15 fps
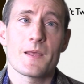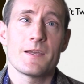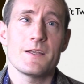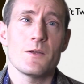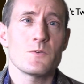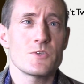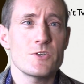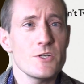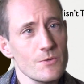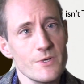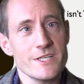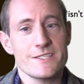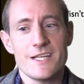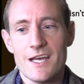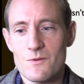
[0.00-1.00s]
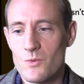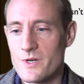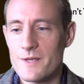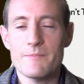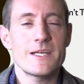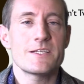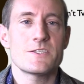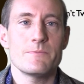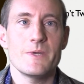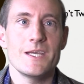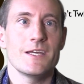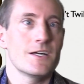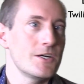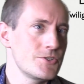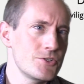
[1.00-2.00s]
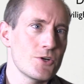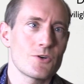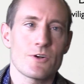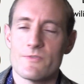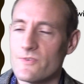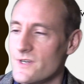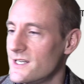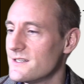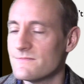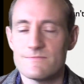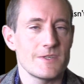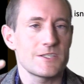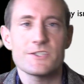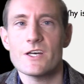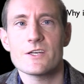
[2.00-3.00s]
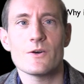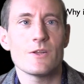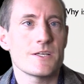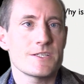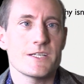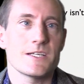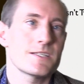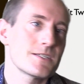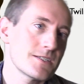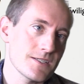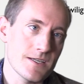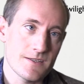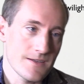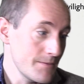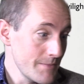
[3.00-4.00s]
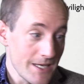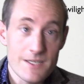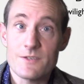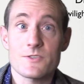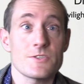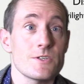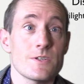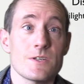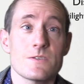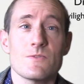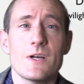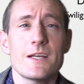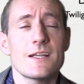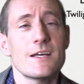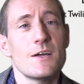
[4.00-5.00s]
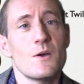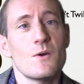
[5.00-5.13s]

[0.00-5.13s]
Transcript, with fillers: You know, do you understand what it means to be a geographer, a psychologist, a medical student, right?